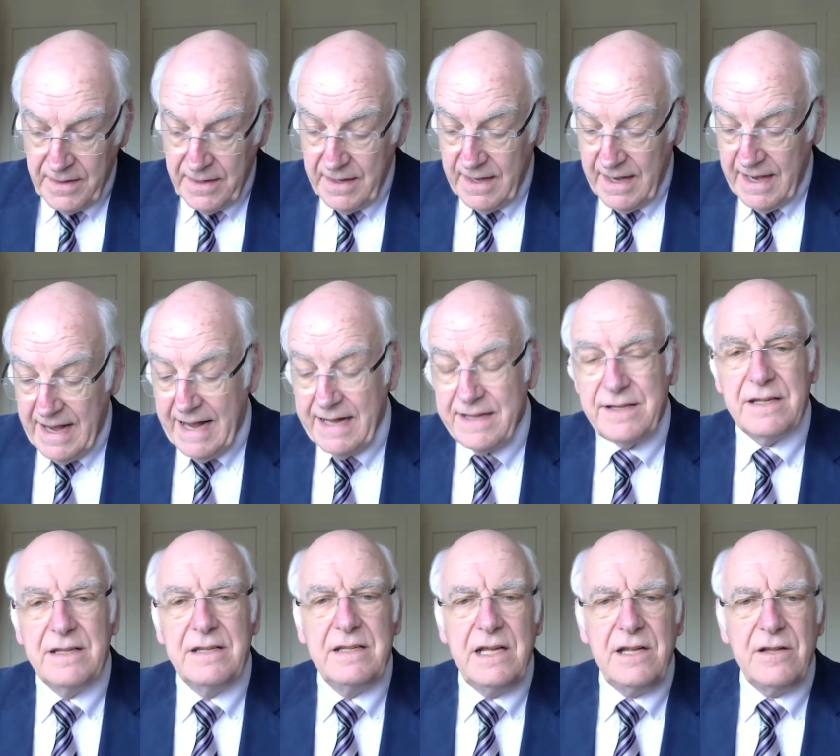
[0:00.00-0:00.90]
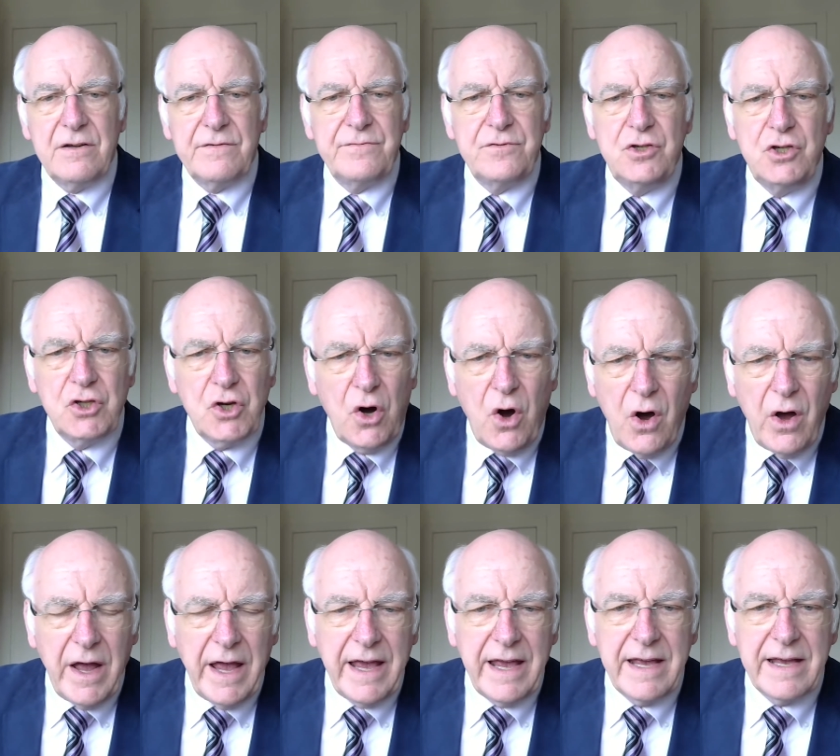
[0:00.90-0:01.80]
and indeed of
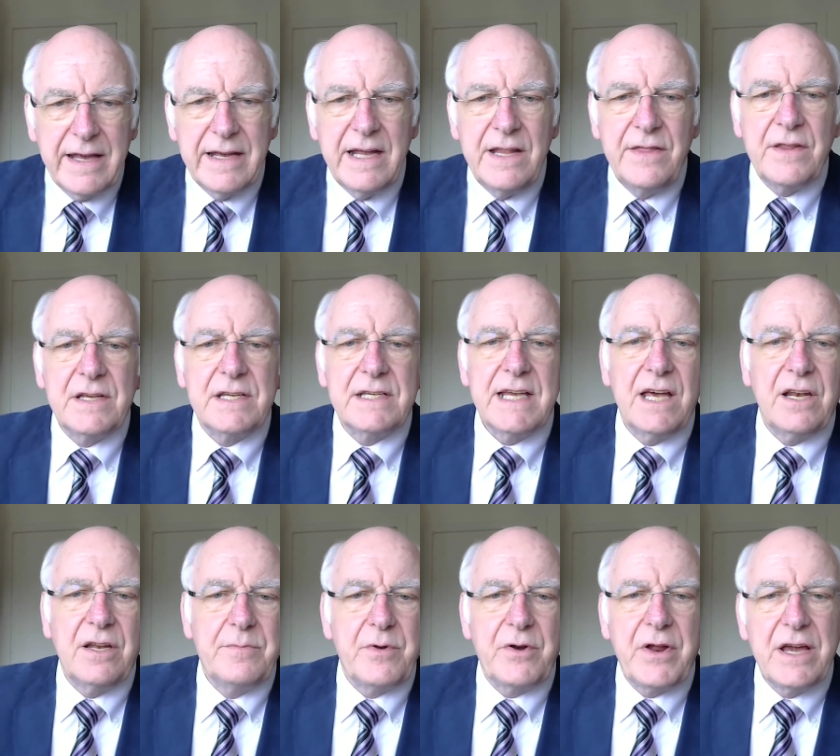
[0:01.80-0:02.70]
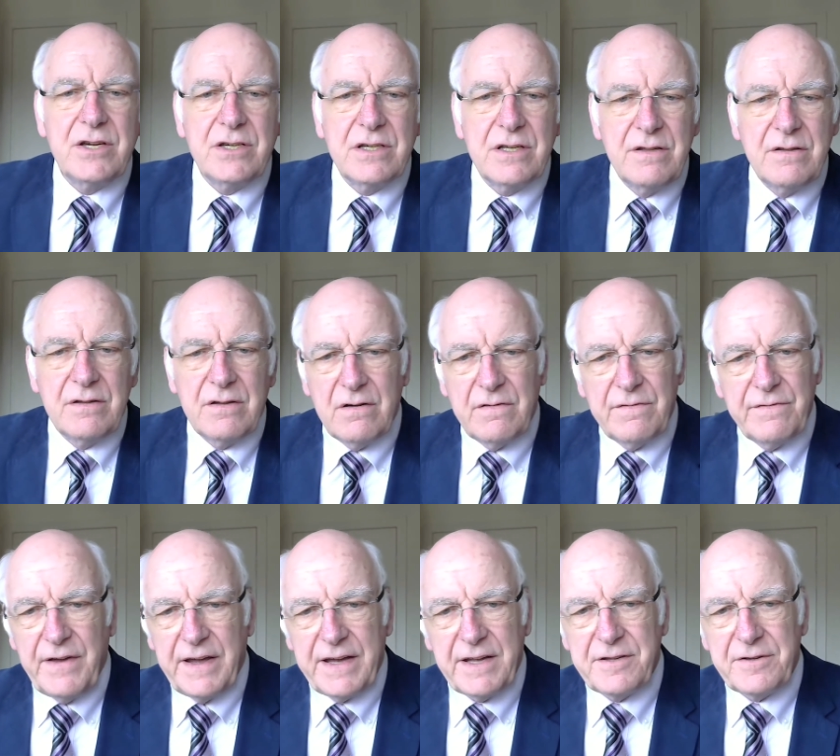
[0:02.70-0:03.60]
joy in the celebration of
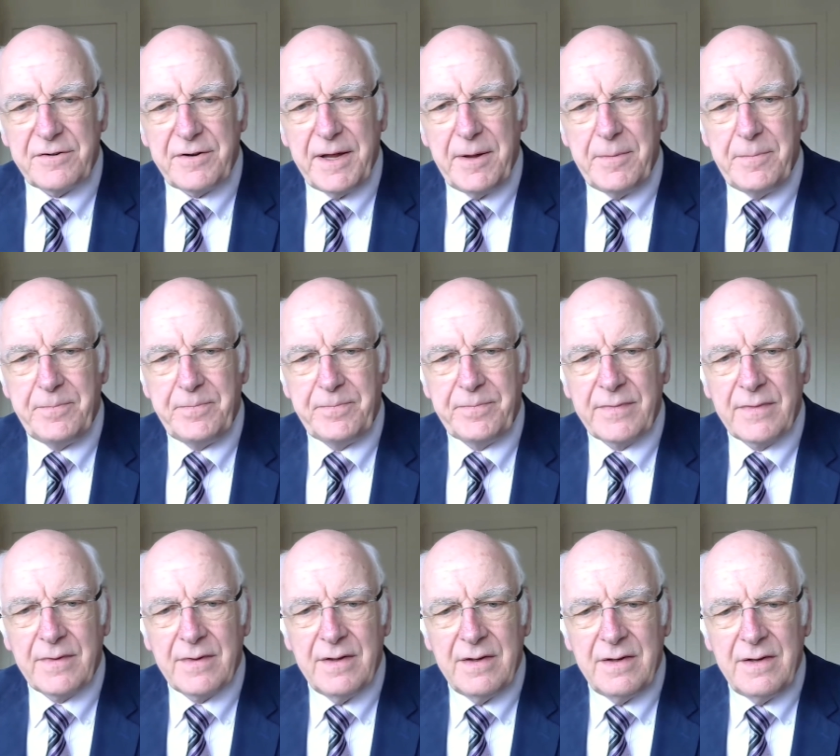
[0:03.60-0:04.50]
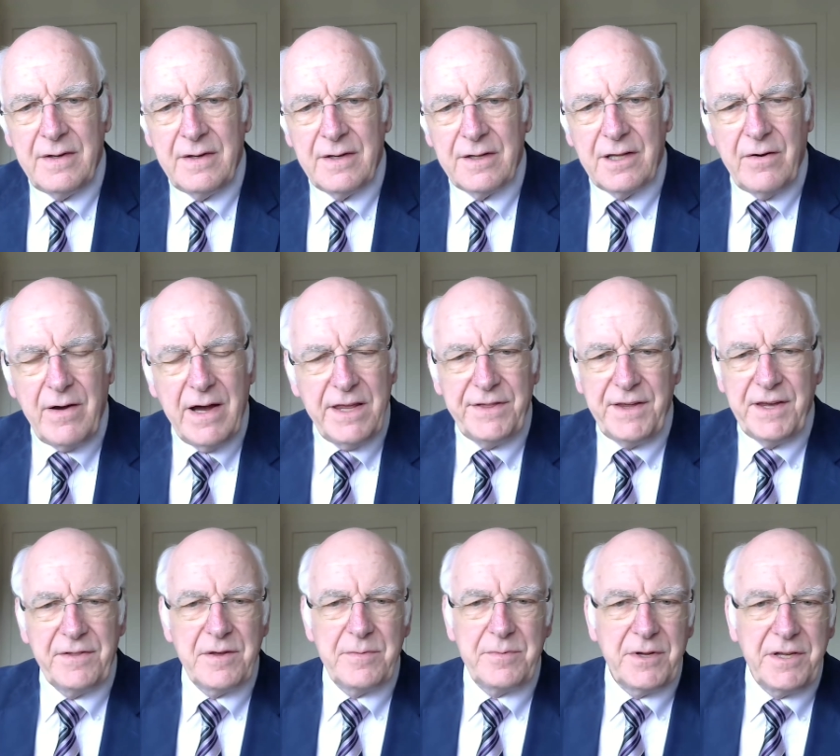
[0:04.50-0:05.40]
victory. Now, I
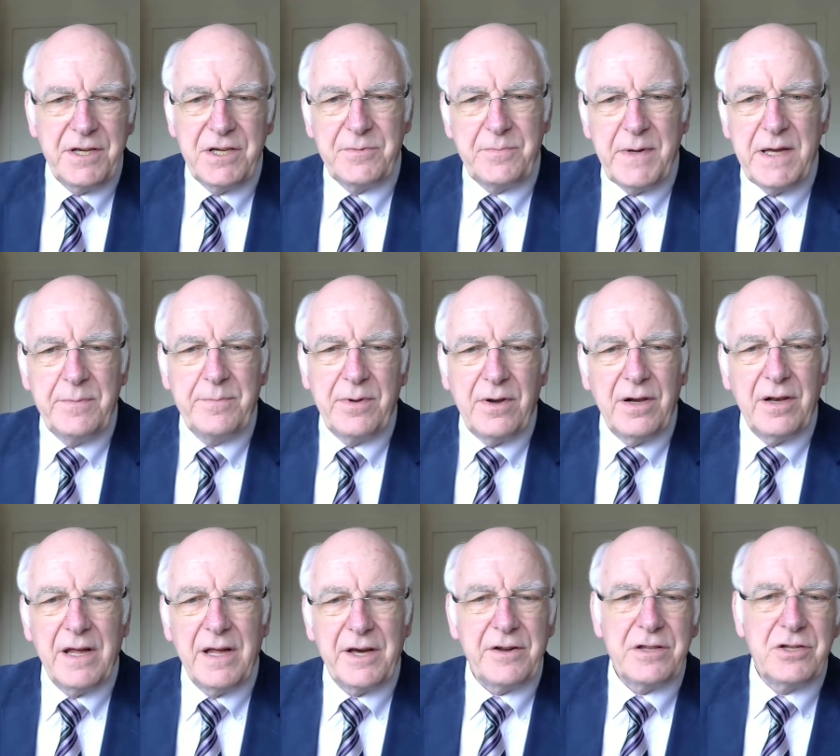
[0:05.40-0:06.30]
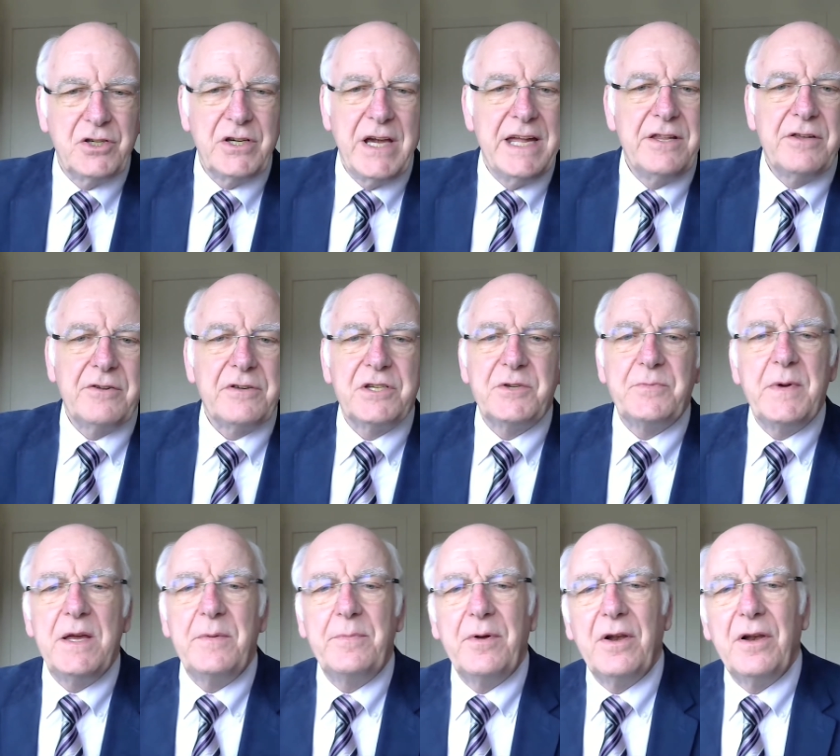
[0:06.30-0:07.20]
think the British people are a generous
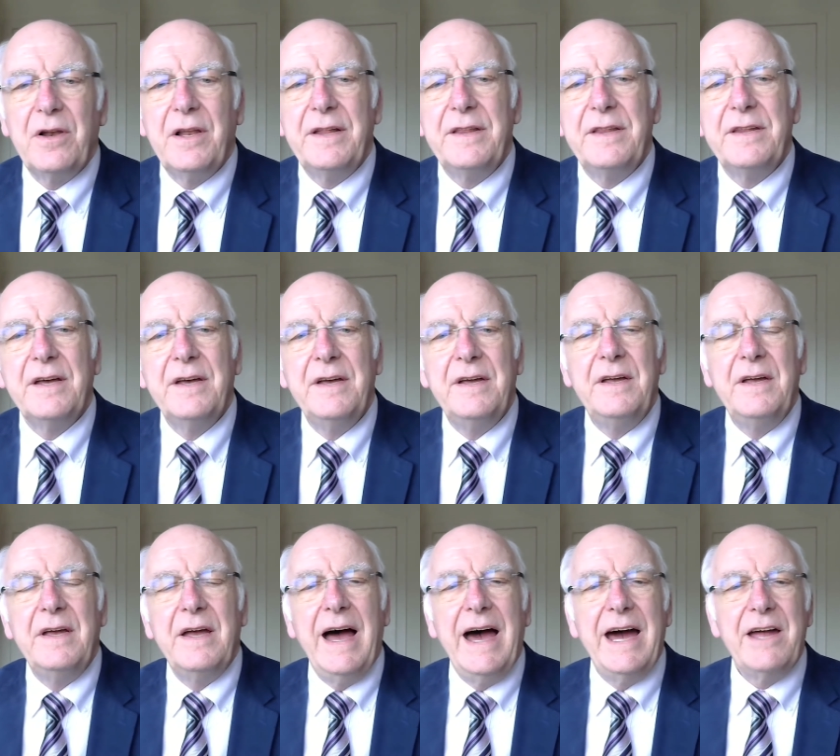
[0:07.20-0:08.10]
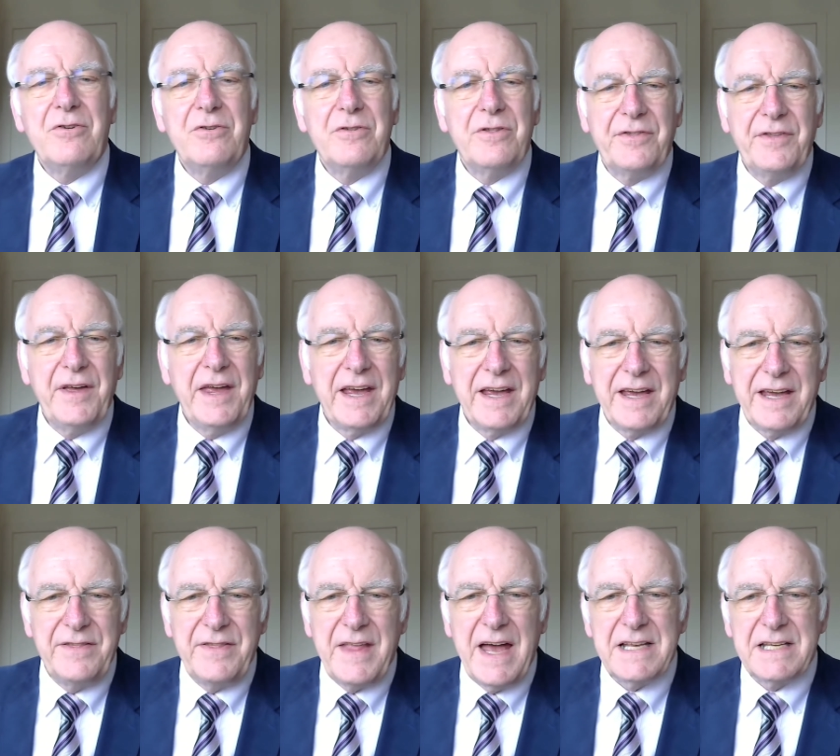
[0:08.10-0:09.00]
people, and I don't think
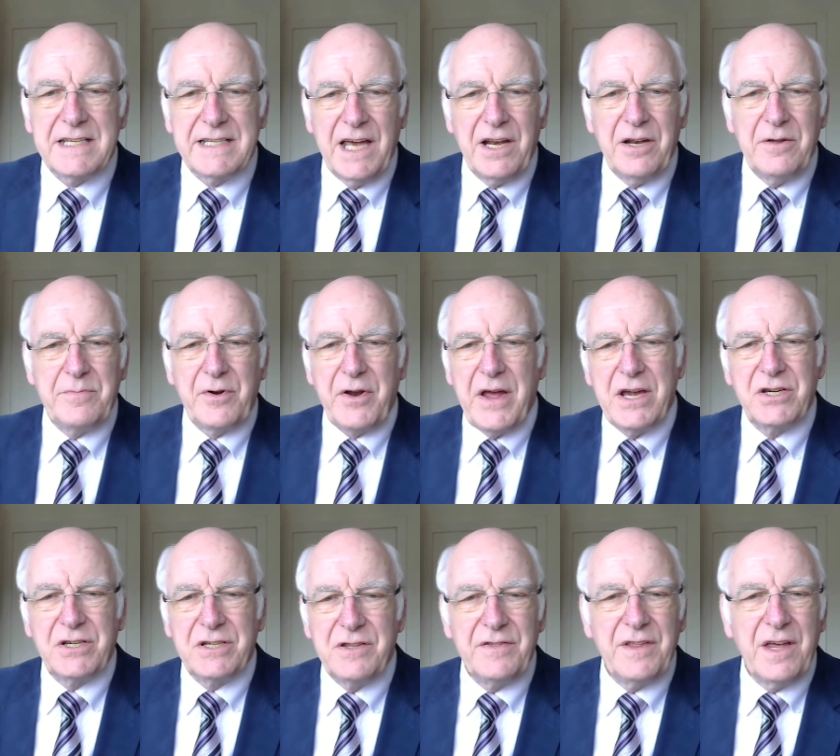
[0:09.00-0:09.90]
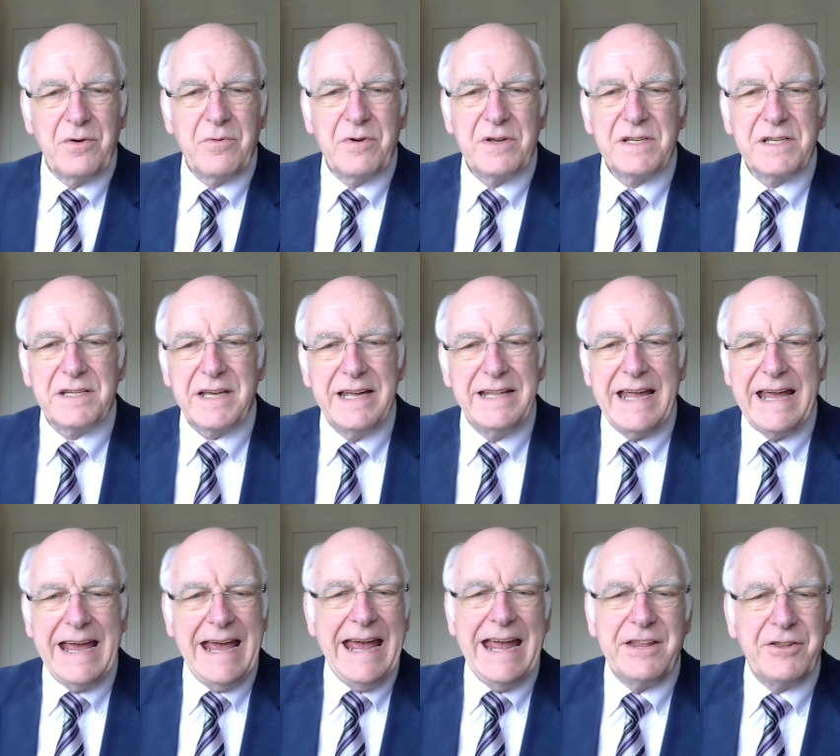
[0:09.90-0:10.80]
in that celebration there was any
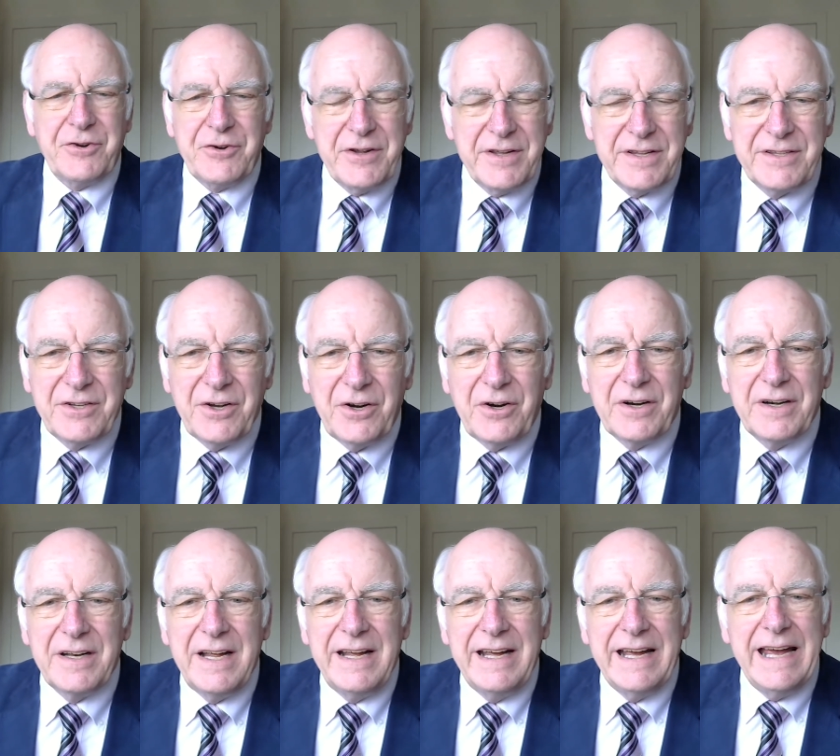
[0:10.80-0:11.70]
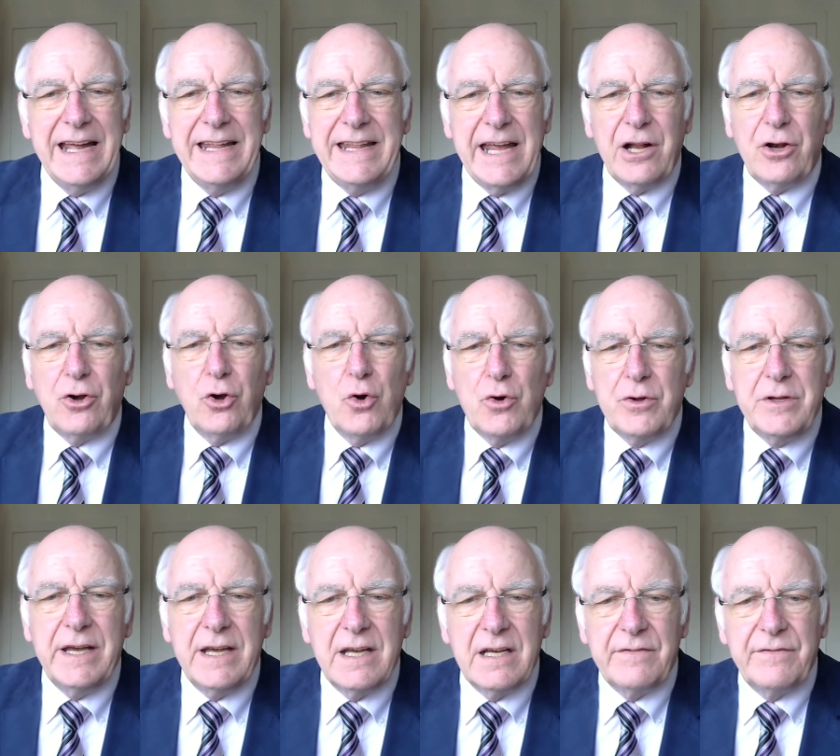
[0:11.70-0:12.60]
hatred or any
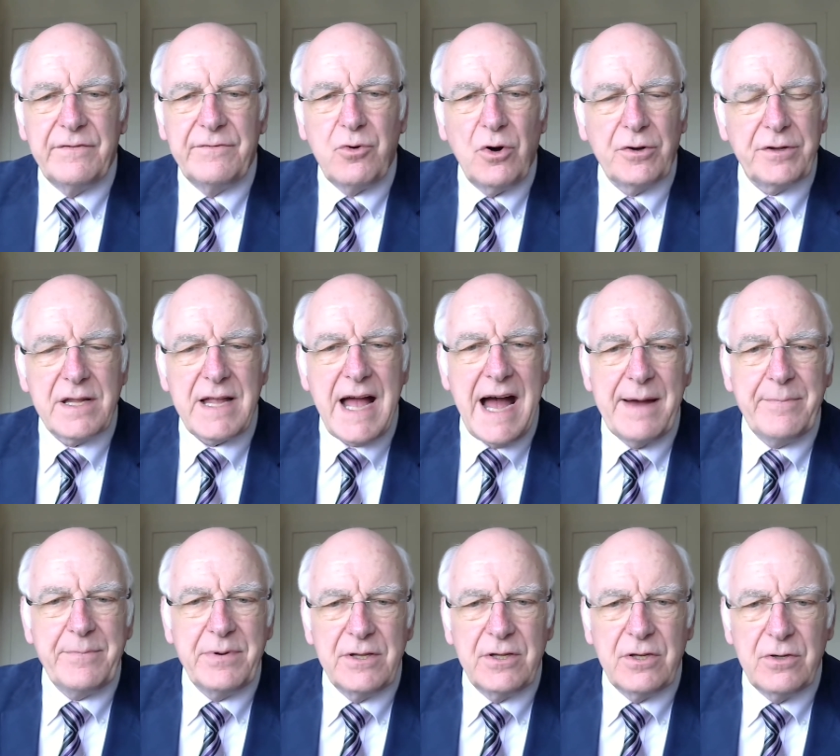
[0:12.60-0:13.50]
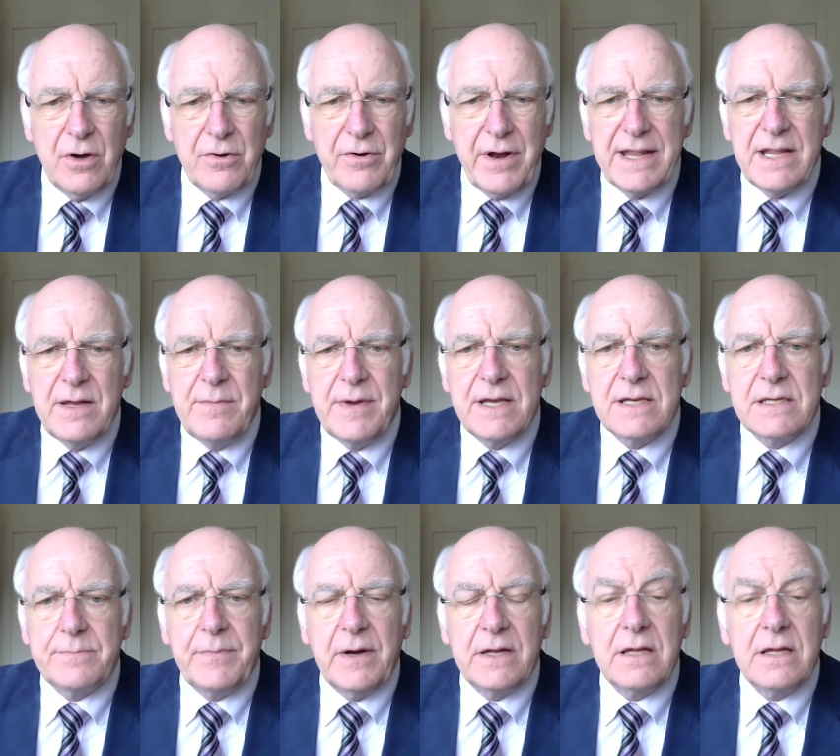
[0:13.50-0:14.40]
gloating of what had happened to our enemies, but